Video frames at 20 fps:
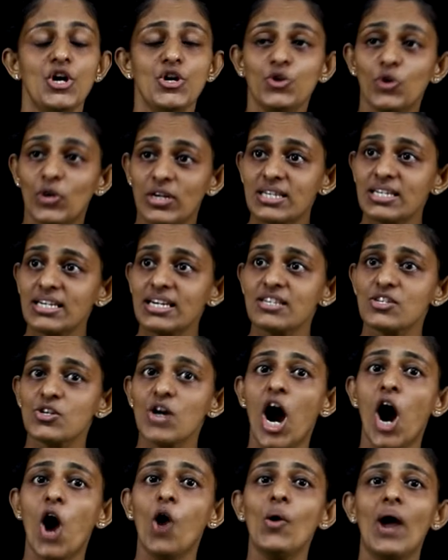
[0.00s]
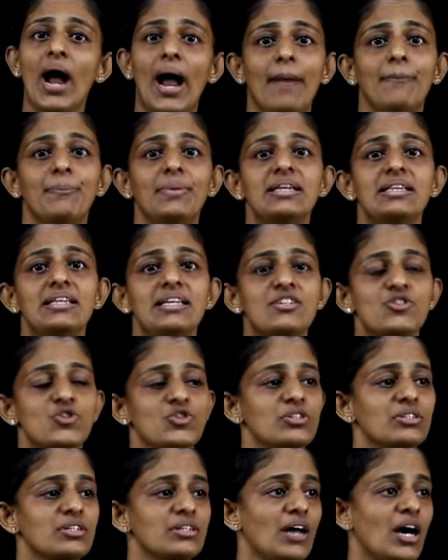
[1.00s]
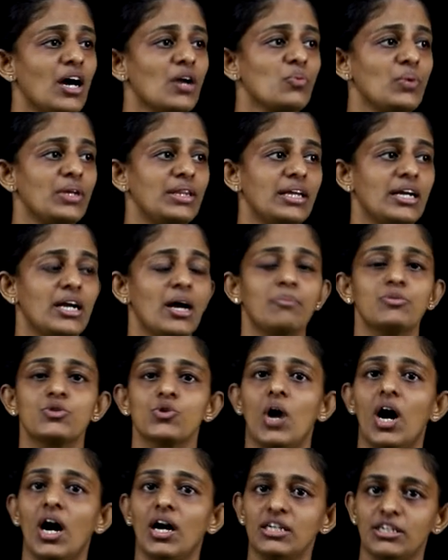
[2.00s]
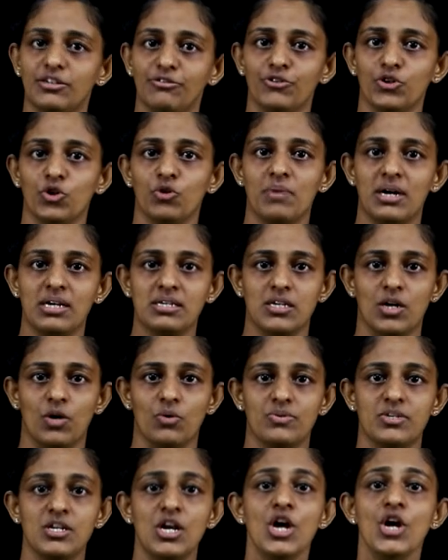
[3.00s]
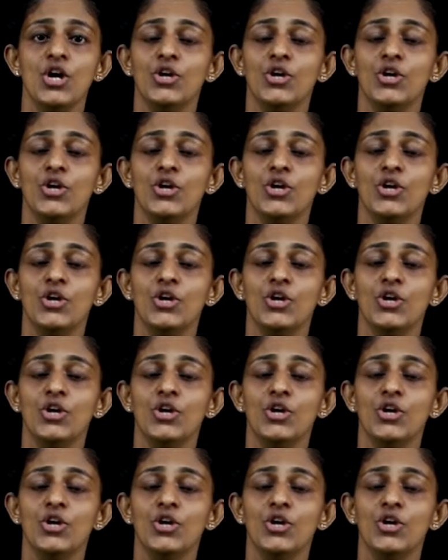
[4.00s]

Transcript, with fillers: You can see as to how happy these children are when they come to Aunt Ifeoma's house.